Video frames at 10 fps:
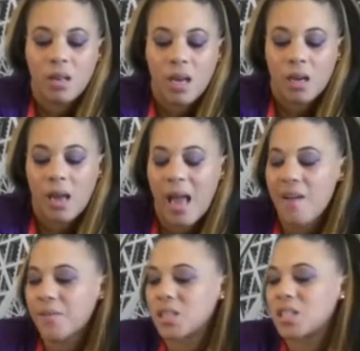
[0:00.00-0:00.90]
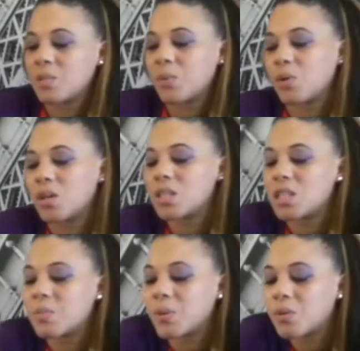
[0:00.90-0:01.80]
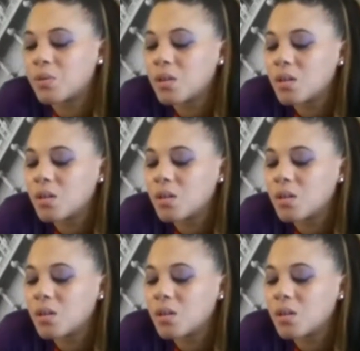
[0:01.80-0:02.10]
like a half a teaspoon or a teaspoon.